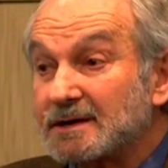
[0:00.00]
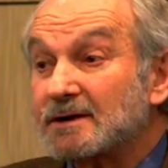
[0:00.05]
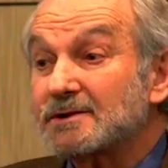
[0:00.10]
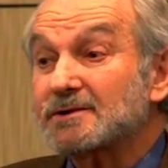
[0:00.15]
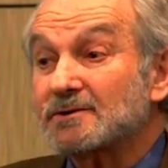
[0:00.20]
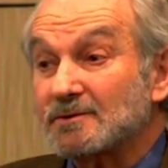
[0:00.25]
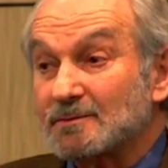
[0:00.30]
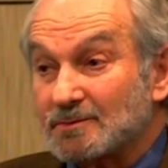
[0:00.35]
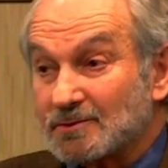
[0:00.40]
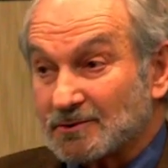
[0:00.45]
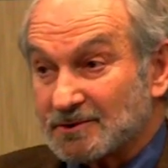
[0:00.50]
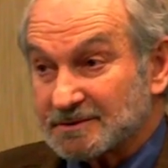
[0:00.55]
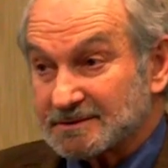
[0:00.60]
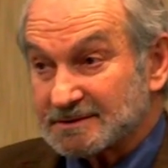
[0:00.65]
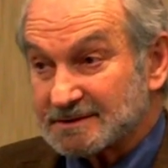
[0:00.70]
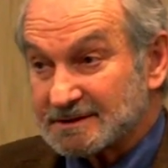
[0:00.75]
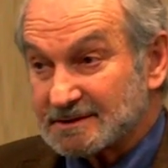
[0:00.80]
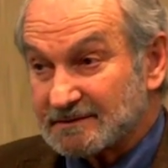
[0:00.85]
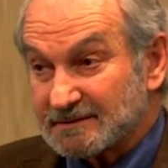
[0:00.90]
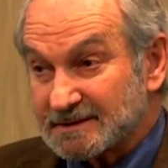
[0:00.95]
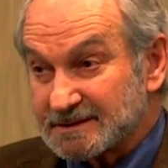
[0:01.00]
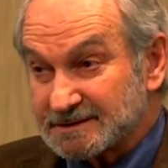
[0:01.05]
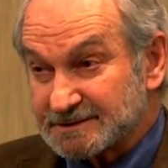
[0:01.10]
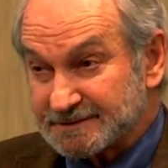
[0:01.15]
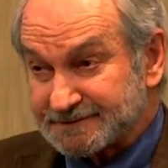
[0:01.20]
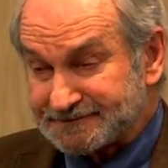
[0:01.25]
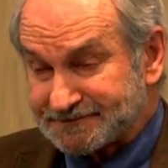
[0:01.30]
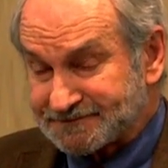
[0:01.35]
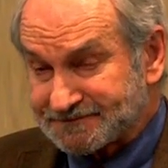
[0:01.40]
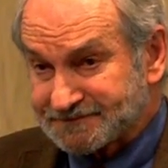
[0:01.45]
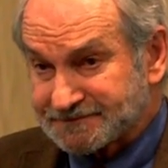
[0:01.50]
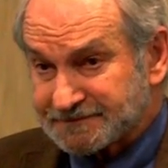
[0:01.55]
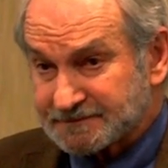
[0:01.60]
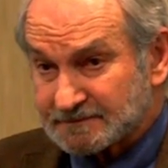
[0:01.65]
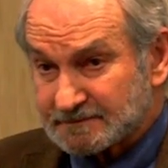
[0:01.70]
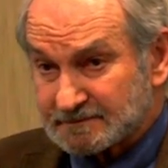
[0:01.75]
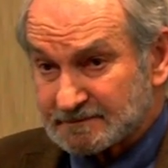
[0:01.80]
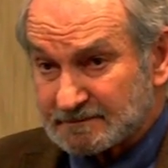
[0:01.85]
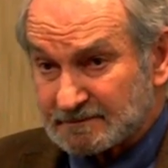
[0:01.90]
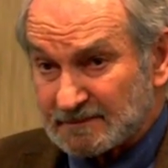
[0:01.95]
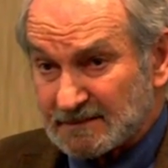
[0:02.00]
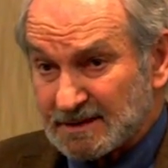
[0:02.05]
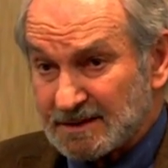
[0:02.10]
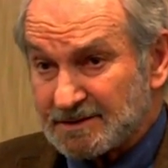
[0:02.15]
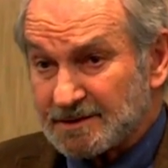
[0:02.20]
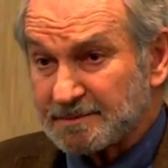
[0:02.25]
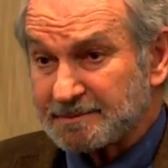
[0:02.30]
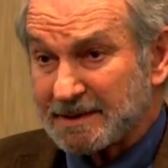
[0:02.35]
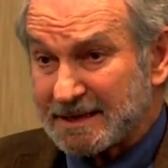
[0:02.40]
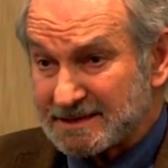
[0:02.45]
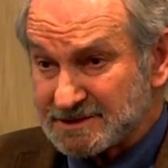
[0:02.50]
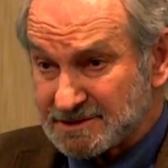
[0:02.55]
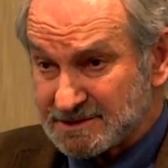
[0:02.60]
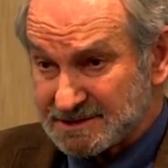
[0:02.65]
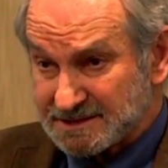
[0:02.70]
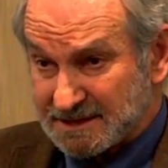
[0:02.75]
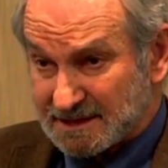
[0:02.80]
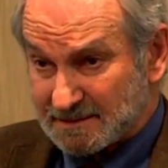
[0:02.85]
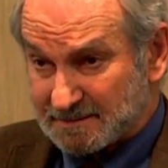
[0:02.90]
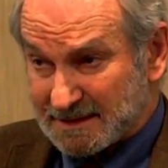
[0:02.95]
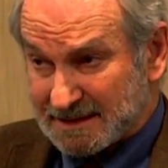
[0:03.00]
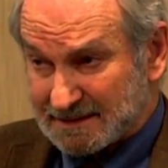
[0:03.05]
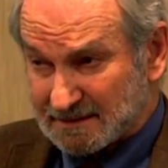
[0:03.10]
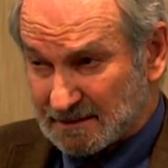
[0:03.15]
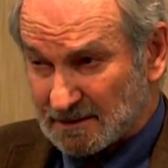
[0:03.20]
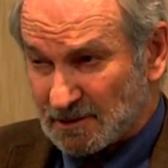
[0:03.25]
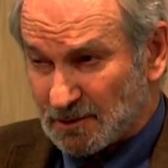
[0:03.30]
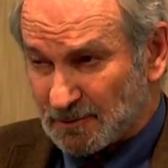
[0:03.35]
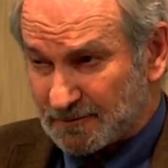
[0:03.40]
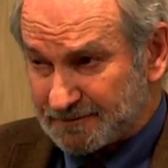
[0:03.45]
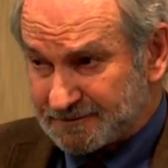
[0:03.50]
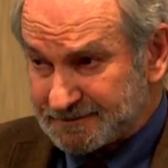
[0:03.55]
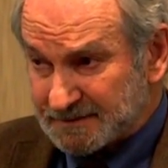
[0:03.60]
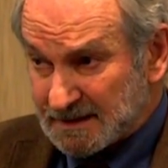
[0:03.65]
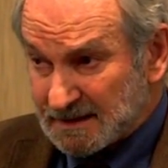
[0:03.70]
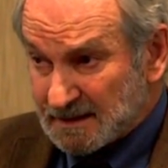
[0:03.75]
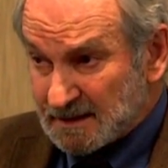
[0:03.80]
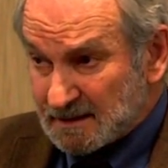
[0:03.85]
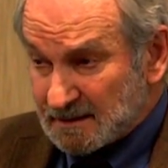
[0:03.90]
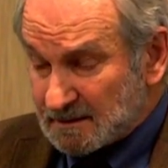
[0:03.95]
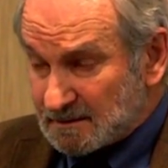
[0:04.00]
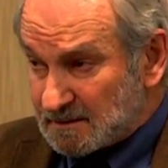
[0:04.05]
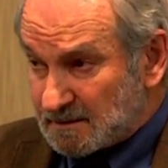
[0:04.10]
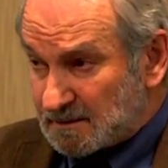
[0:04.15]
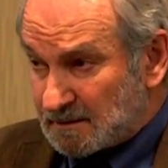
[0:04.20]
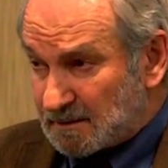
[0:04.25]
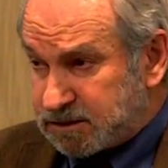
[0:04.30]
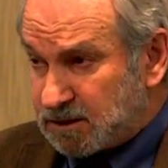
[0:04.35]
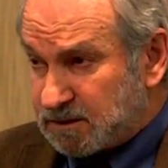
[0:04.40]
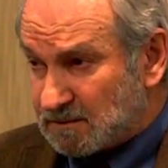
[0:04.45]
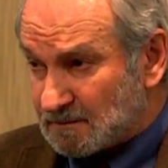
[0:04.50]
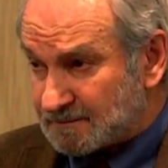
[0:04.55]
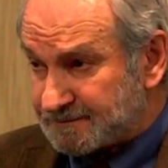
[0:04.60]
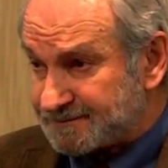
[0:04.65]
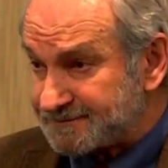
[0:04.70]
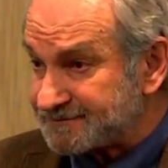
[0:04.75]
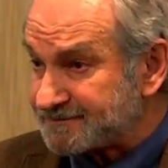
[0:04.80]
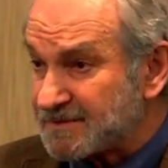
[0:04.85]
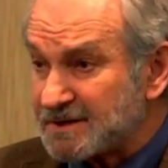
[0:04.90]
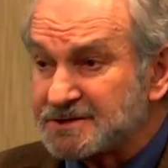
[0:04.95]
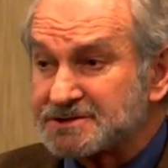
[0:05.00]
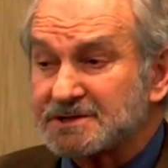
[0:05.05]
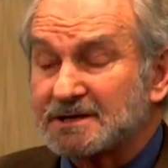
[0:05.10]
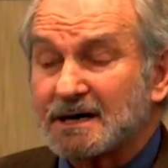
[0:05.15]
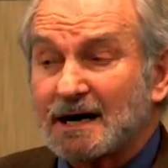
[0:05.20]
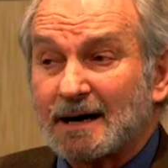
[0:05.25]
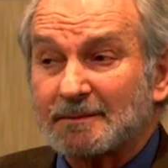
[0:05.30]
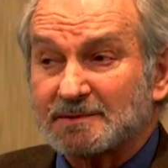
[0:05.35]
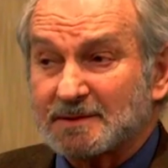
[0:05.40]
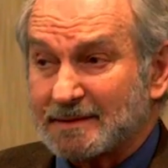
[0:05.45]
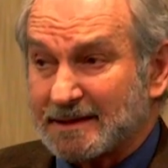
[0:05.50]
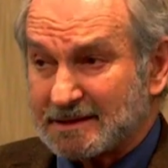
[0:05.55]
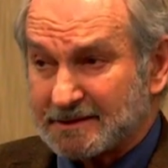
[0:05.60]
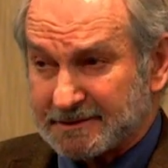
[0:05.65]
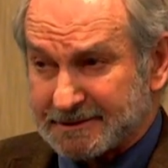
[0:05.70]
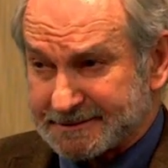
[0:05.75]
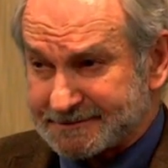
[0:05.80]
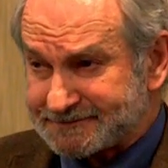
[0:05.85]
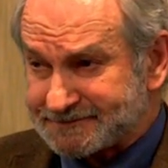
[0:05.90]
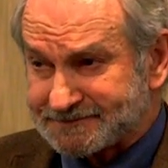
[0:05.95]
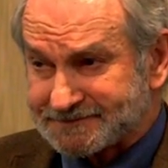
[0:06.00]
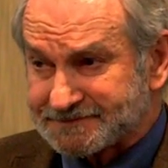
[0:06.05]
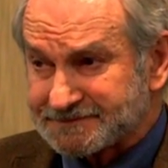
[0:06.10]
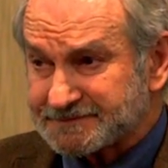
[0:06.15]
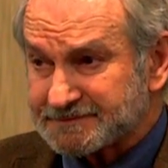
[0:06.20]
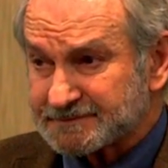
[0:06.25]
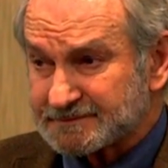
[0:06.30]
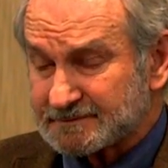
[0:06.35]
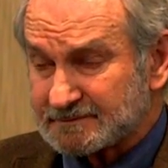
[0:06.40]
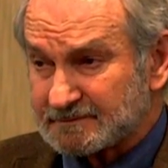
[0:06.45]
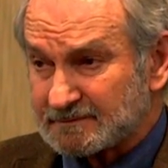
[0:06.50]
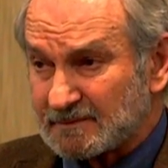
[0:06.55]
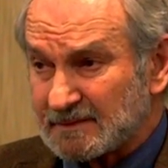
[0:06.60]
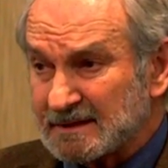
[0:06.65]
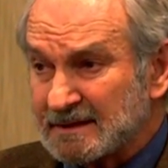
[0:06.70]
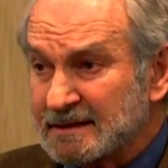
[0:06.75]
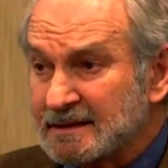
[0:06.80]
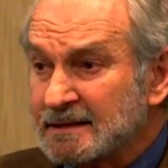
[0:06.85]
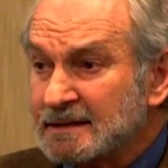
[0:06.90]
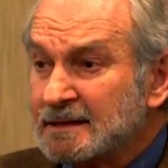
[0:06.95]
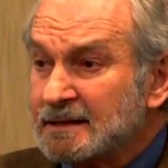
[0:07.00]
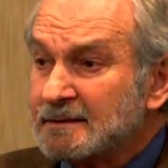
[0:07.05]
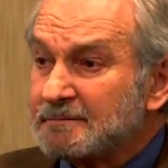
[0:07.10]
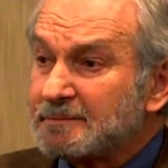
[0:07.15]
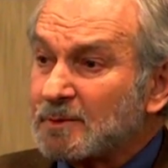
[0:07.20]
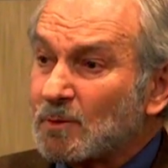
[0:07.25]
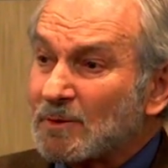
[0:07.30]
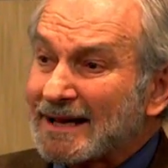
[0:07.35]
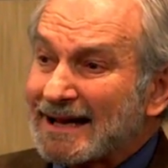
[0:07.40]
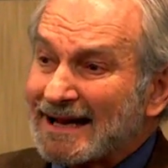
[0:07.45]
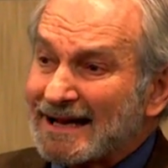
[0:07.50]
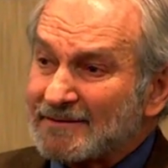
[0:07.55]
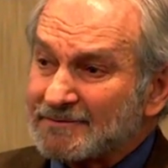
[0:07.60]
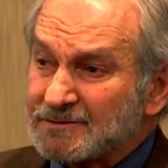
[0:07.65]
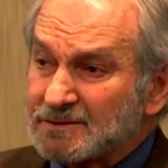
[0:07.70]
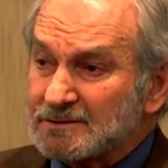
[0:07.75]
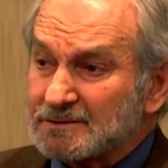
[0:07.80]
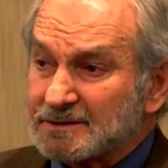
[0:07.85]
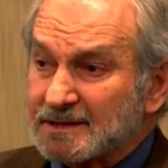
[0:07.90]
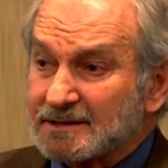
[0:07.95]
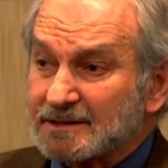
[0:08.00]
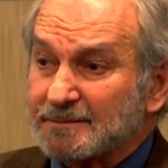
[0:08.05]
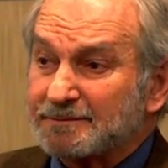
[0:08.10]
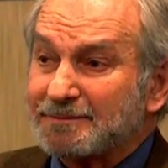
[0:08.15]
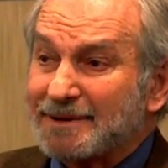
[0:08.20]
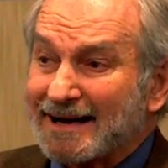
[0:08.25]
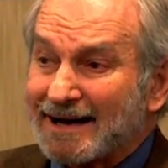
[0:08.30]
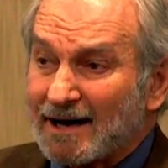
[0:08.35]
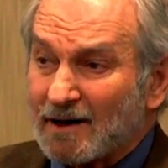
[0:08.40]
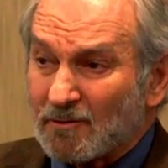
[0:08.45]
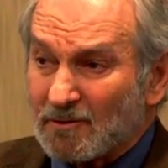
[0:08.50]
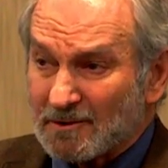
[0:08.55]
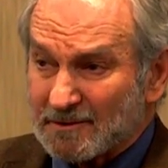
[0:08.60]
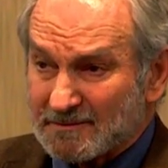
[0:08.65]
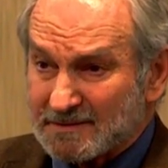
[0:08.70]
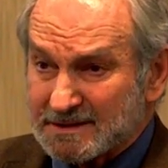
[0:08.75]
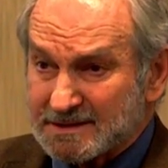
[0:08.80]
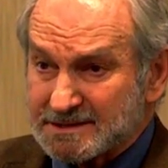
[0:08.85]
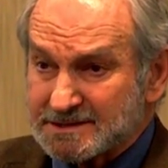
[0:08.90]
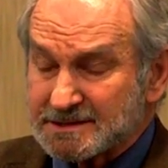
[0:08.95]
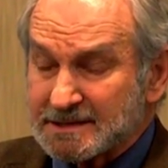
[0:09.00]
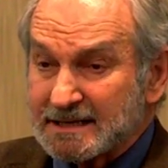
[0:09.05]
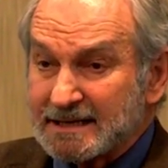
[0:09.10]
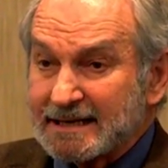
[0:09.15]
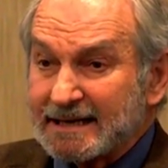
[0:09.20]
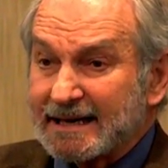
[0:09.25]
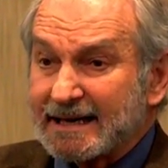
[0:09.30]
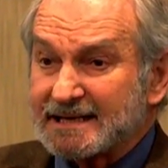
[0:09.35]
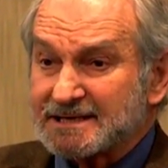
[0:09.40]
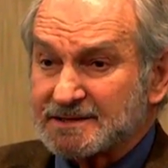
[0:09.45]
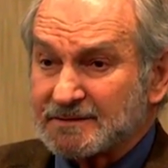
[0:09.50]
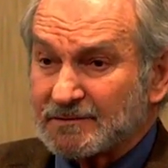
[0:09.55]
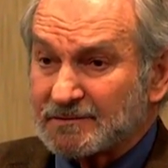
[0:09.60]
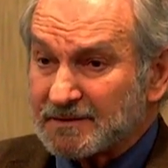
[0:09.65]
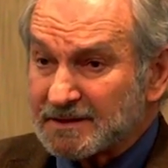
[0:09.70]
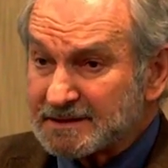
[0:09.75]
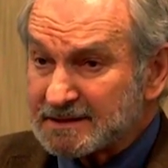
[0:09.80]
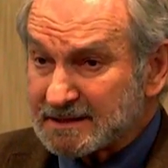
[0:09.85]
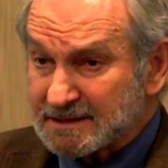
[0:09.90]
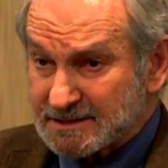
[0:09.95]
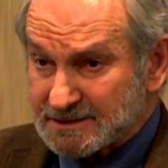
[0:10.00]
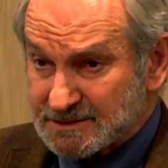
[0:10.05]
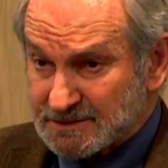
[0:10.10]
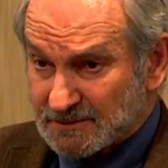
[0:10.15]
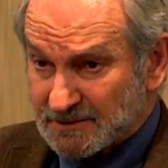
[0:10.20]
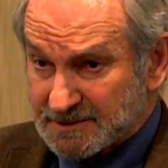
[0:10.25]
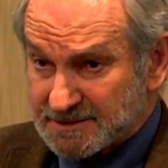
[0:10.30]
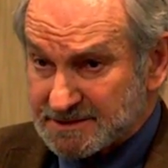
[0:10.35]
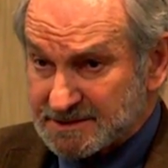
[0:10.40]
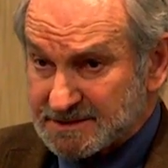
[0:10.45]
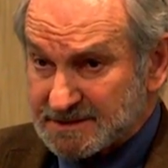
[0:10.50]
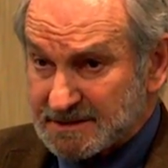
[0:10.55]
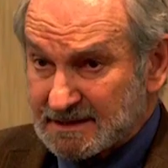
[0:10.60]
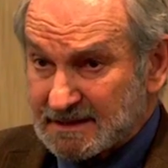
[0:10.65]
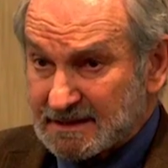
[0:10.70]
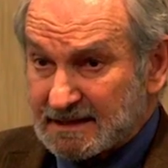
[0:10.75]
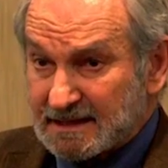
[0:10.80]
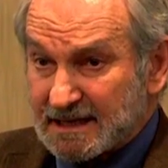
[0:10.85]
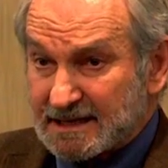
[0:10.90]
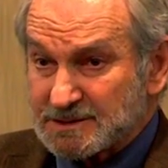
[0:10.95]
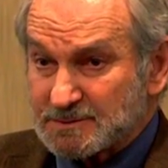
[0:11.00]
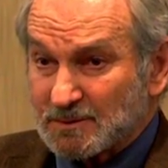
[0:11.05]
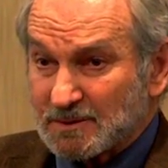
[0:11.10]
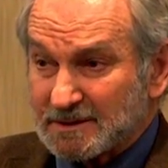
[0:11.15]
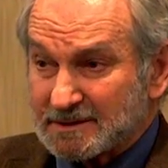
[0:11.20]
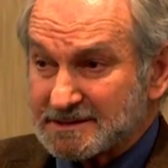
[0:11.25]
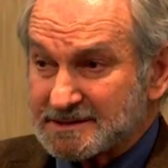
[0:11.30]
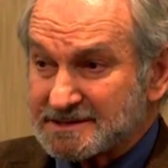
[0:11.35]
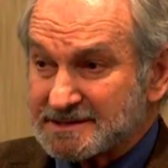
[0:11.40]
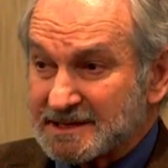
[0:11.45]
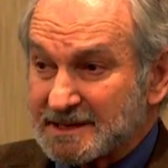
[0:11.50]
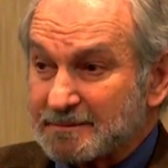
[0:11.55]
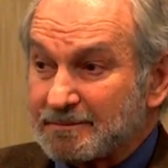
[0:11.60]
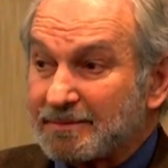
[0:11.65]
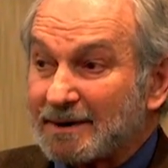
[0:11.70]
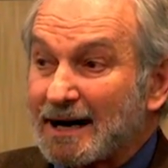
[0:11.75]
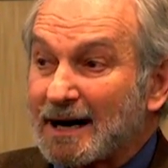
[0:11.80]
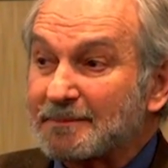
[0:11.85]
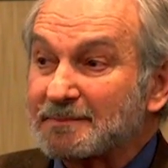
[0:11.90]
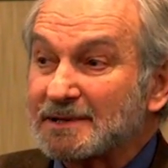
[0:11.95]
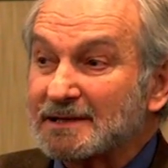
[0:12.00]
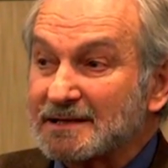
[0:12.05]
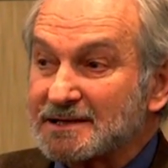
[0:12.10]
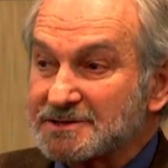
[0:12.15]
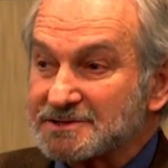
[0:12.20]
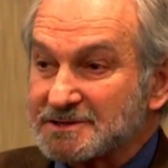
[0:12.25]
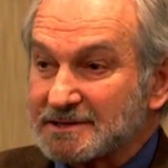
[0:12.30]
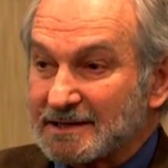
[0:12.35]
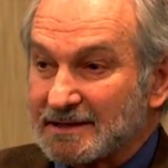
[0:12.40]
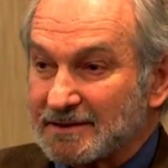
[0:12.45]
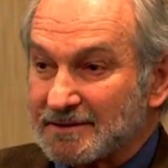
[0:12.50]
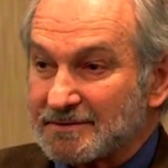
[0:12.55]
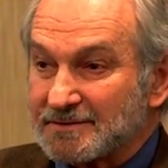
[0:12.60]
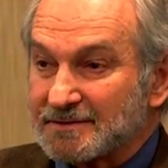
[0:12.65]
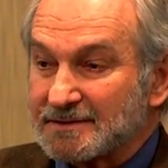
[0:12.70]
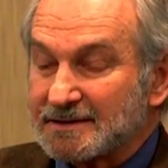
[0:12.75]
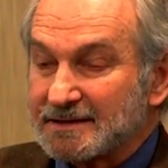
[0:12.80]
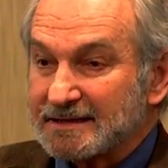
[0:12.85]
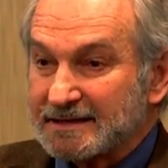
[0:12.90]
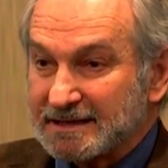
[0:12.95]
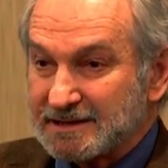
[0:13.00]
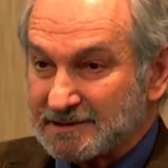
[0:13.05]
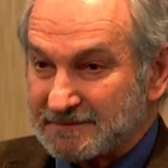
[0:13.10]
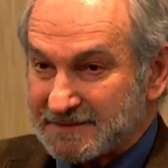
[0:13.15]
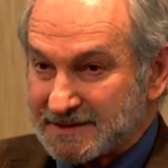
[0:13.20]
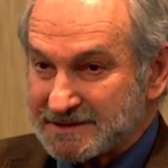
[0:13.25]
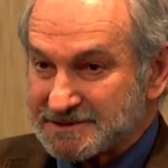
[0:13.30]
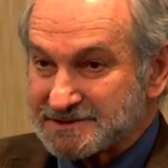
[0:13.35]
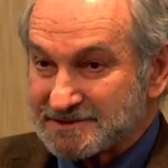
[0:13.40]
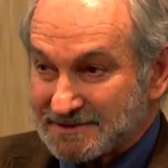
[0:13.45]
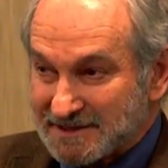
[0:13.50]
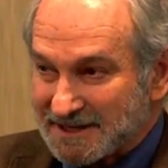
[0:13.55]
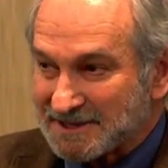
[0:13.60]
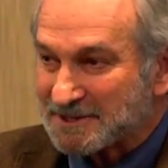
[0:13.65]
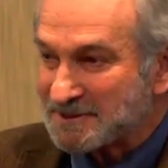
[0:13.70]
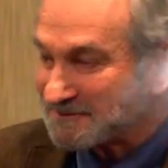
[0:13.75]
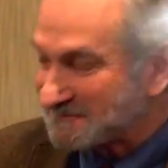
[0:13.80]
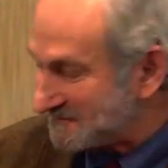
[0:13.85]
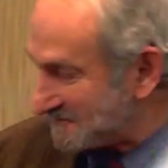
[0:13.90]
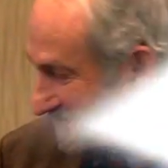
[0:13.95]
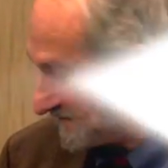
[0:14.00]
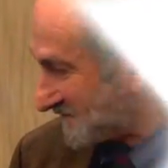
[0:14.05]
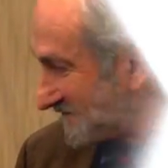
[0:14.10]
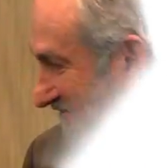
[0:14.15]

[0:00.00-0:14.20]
another important innovation, the patient-centered medical home. These are complementary. But we have to look at the power of this as a funding source as well as a population health innovation. Thank you.